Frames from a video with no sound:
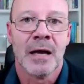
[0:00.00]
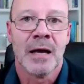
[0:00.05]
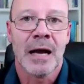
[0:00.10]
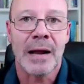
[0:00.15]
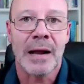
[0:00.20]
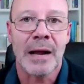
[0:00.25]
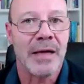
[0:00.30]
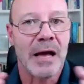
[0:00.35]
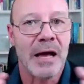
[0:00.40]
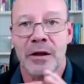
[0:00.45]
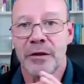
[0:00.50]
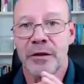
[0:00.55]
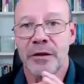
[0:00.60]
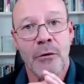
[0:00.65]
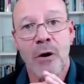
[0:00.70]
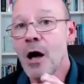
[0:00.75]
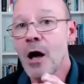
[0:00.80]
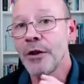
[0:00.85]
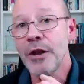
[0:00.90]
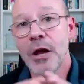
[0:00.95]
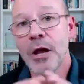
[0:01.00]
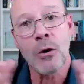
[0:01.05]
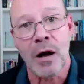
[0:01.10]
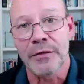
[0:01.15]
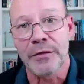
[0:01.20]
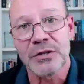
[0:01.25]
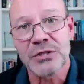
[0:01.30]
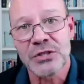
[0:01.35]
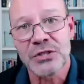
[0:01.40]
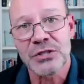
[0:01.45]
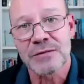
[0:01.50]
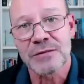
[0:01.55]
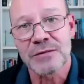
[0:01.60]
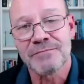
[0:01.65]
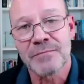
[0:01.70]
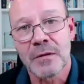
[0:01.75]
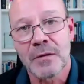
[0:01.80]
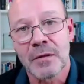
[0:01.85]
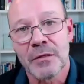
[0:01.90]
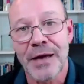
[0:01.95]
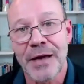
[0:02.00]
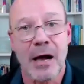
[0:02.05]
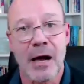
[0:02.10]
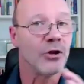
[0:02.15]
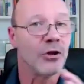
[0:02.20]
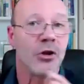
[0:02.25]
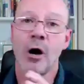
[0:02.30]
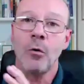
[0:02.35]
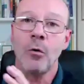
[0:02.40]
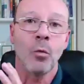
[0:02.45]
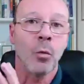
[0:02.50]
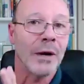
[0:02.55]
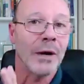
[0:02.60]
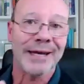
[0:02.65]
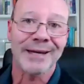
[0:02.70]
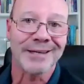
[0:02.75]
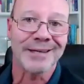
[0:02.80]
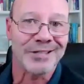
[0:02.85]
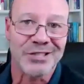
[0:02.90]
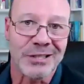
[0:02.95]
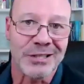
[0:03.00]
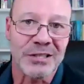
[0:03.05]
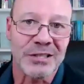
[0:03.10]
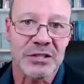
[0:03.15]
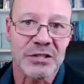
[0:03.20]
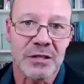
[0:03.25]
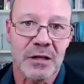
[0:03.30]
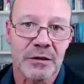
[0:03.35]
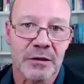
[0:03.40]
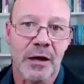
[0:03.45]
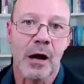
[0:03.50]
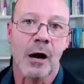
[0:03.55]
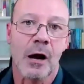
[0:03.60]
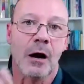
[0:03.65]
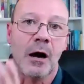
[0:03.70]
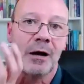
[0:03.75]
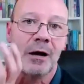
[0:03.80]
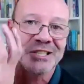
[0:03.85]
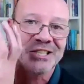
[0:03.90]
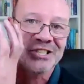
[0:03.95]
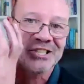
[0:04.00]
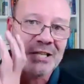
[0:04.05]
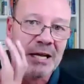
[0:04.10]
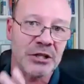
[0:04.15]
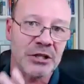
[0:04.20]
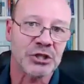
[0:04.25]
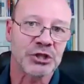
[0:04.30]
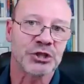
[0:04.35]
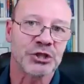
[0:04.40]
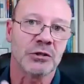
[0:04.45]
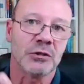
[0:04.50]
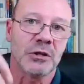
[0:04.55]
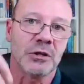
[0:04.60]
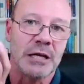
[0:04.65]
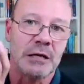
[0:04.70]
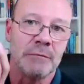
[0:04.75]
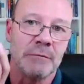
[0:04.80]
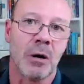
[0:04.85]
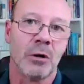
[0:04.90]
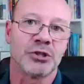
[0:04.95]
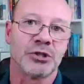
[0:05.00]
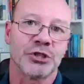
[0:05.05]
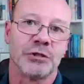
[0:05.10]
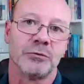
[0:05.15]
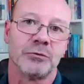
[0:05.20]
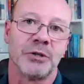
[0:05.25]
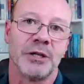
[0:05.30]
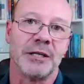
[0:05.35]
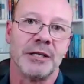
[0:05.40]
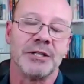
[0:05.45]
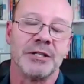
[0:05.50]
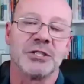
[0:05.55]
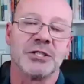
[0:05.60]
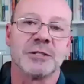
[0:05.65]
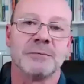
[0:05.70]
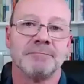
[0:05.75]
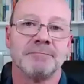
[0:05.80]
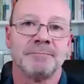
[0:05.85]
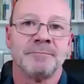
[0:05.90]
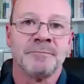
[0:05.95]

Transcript: And there are no others. They are not weaknesses. They are essential emotional needs.